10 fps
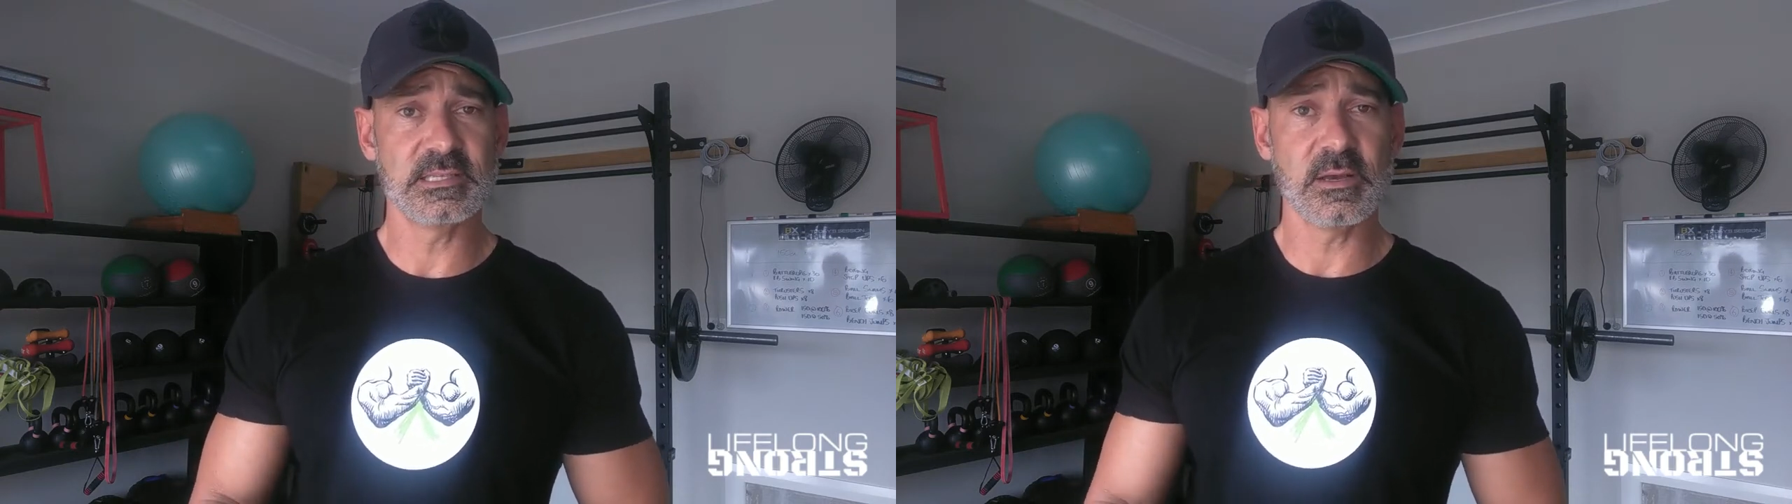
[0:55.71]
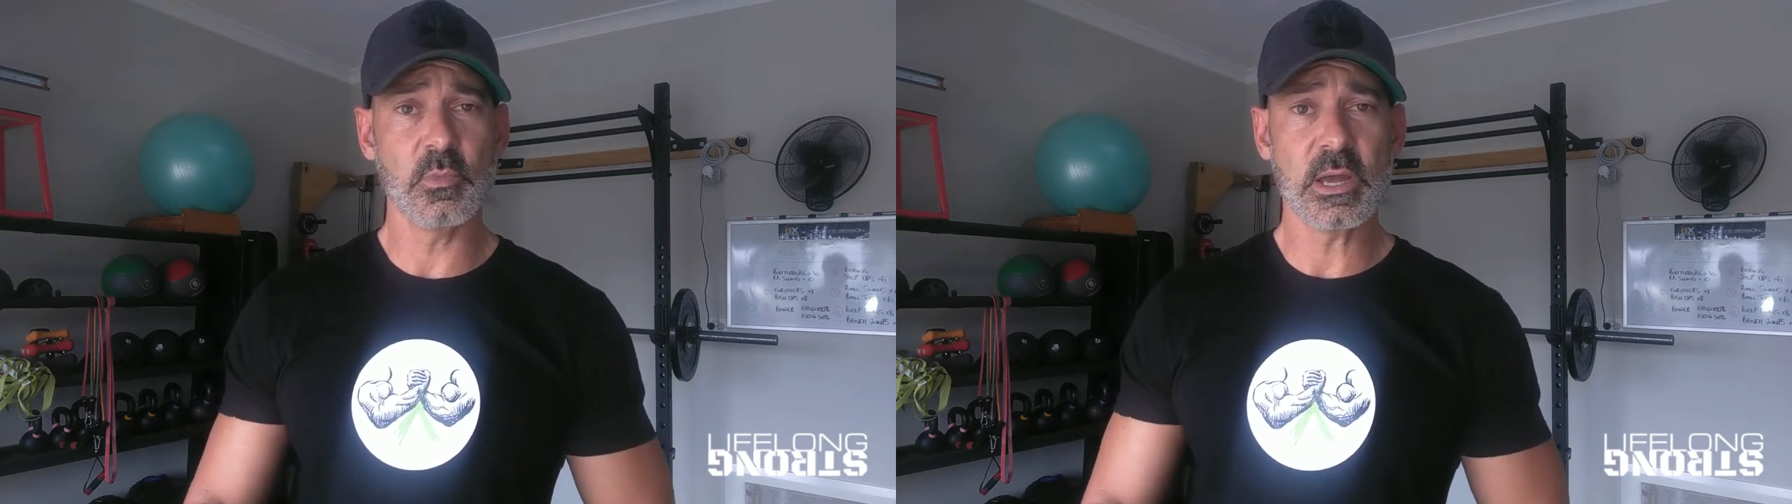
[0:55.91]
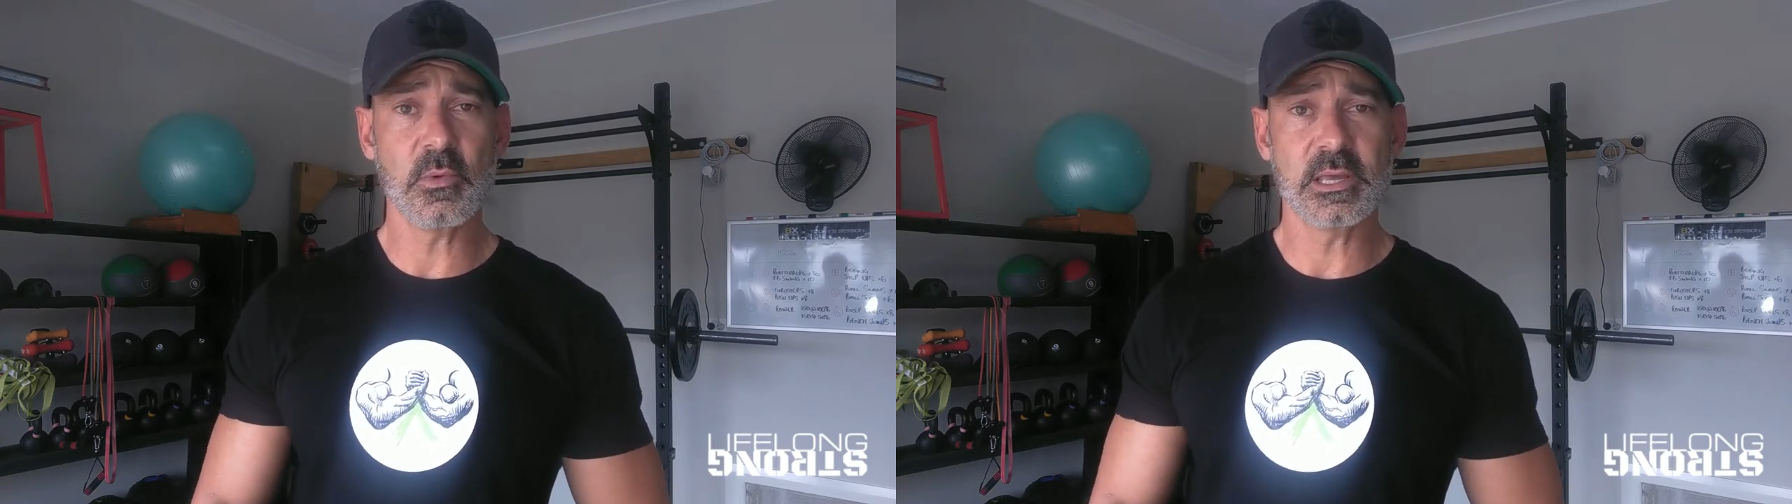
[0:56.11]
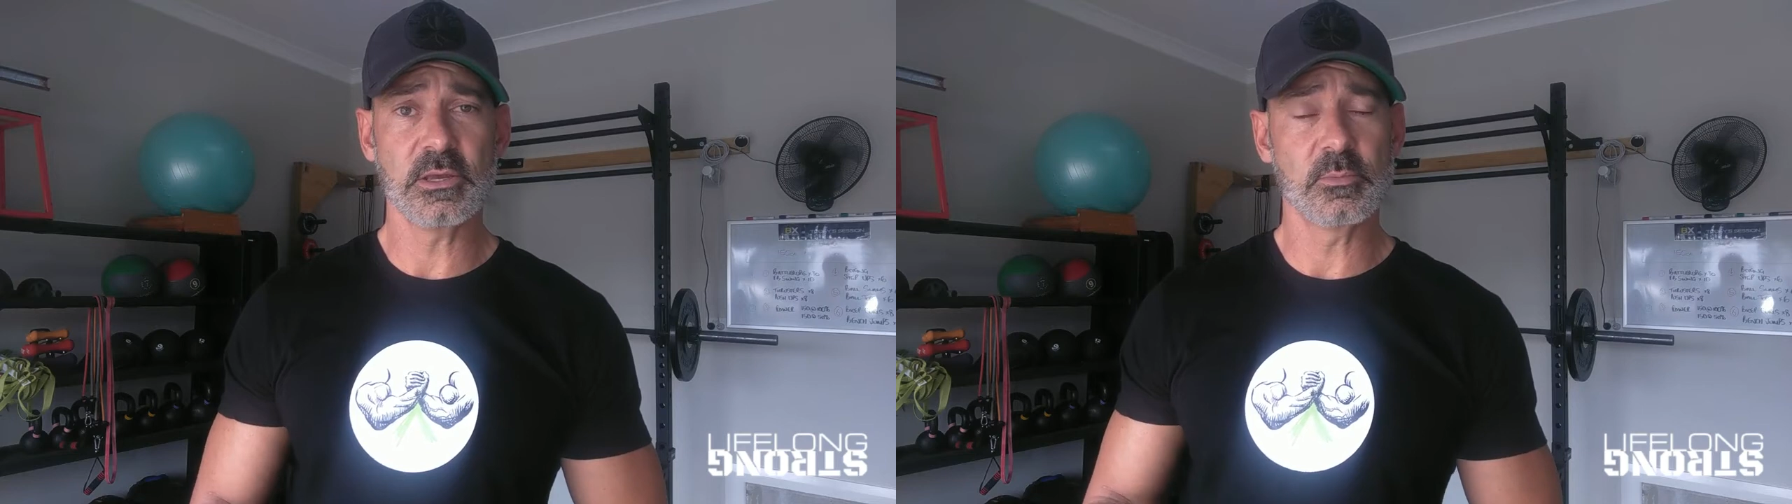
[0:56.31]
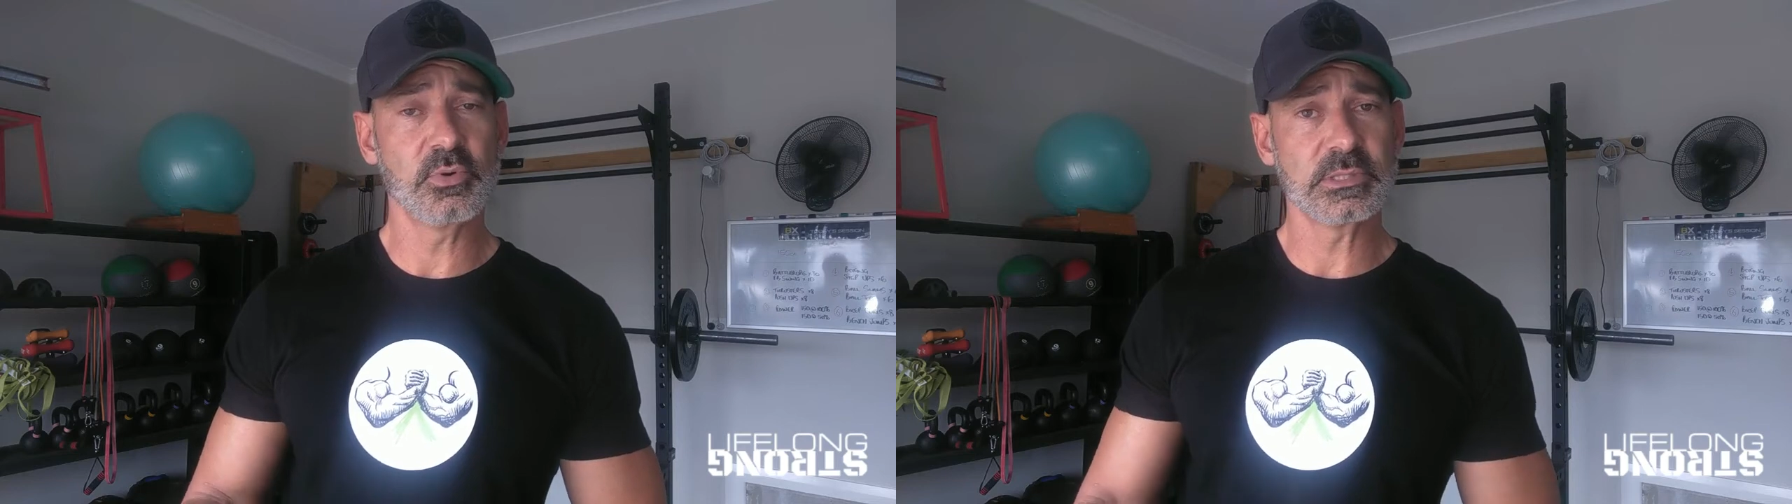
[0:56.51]
Somewhere where you
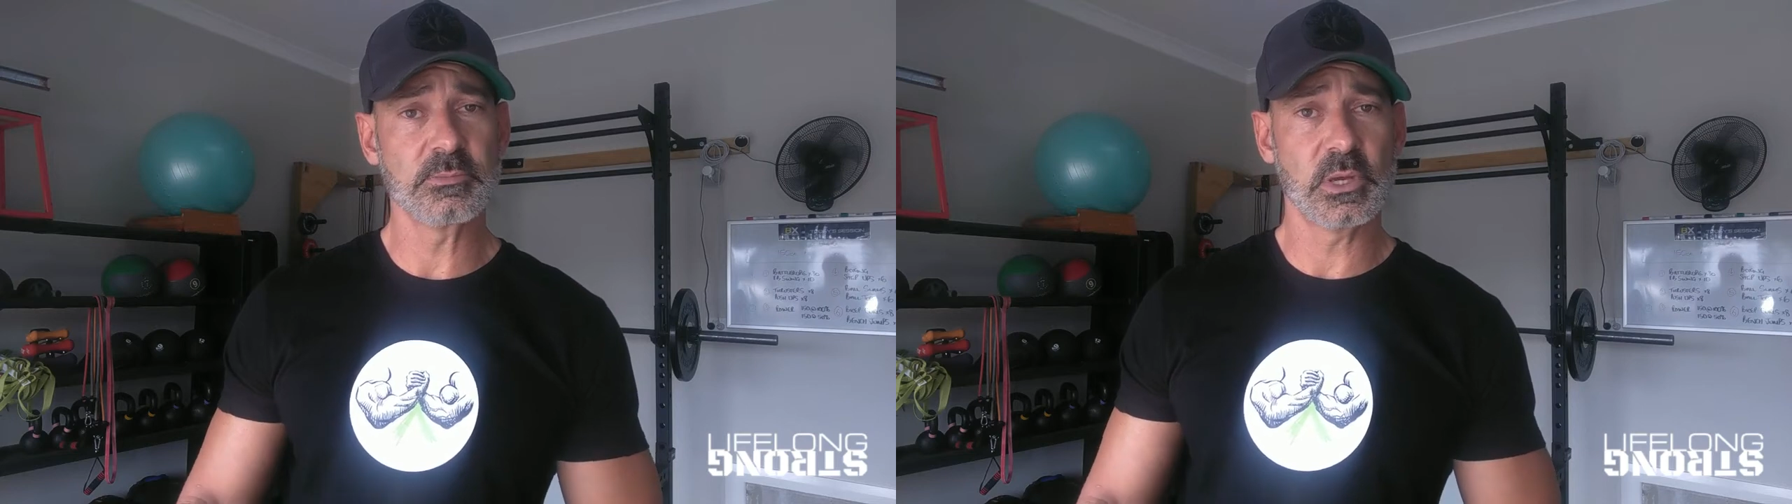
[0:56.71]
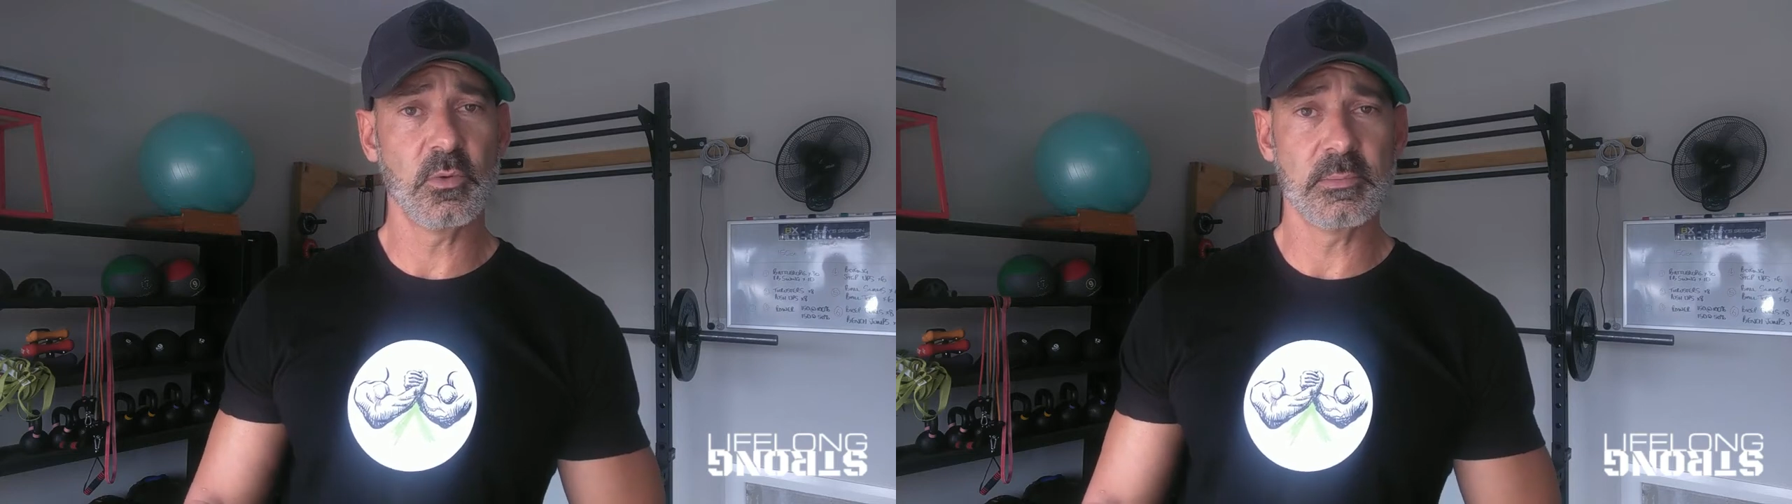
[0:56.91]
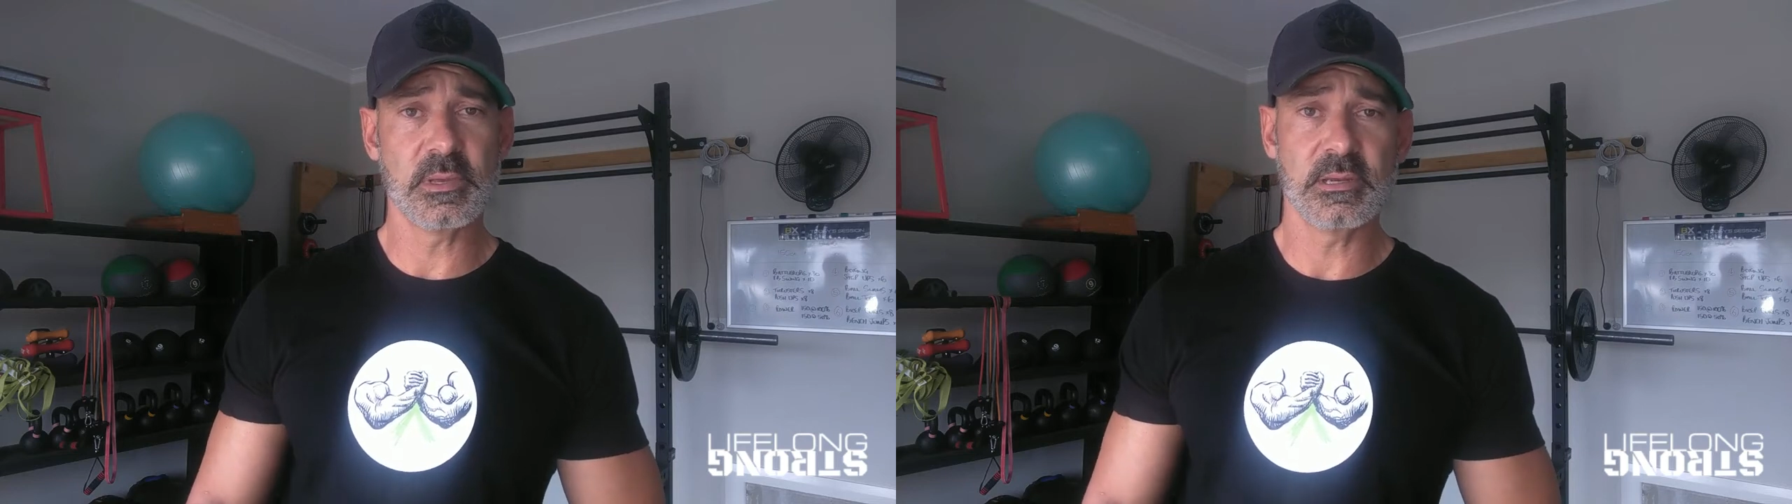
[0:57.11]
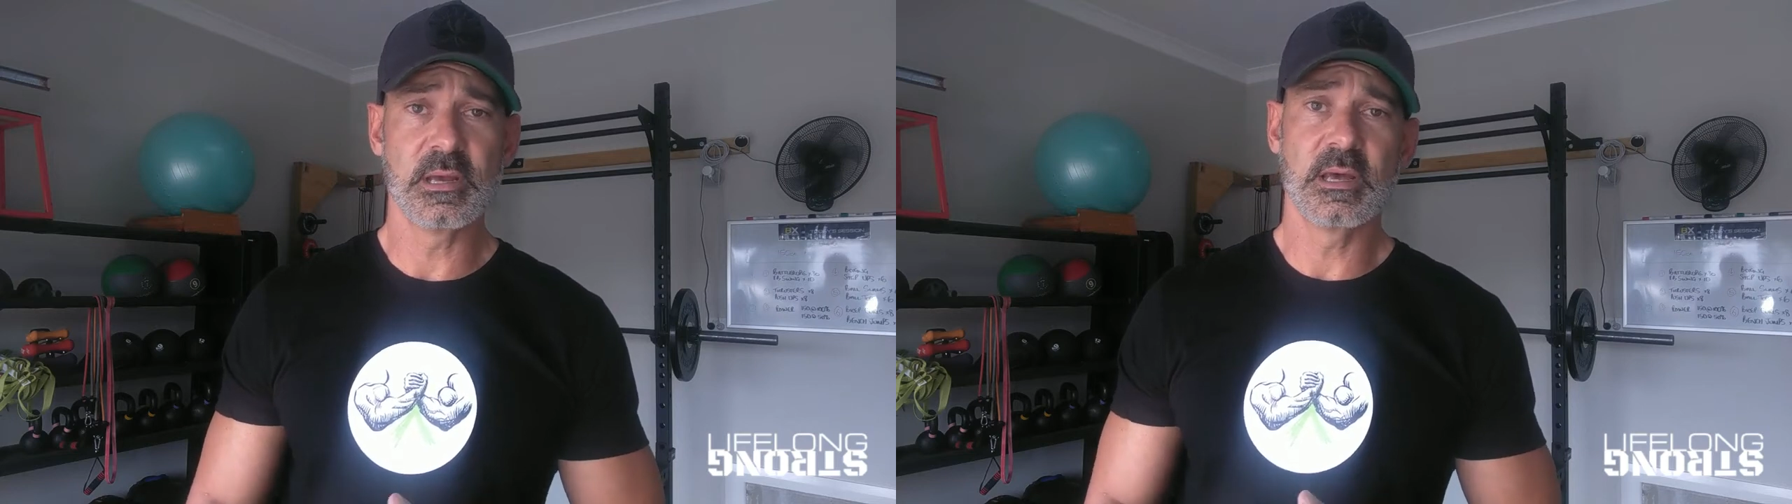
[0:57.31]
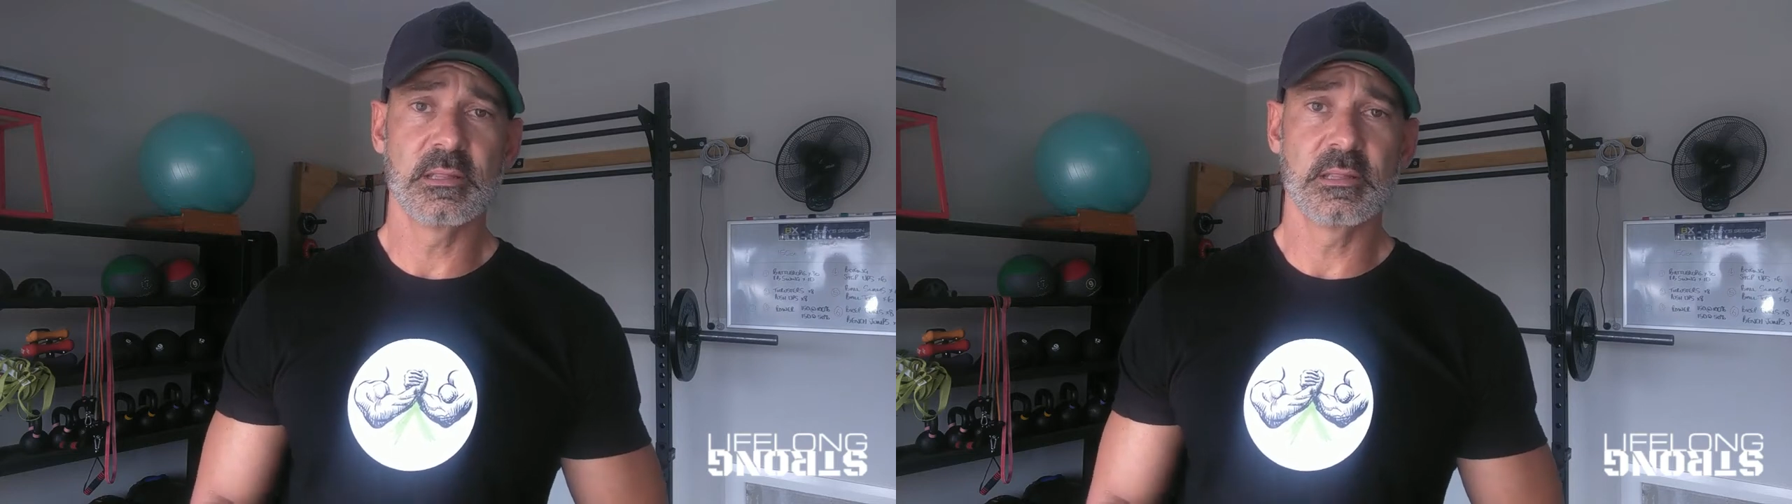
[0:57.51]
can put some equipment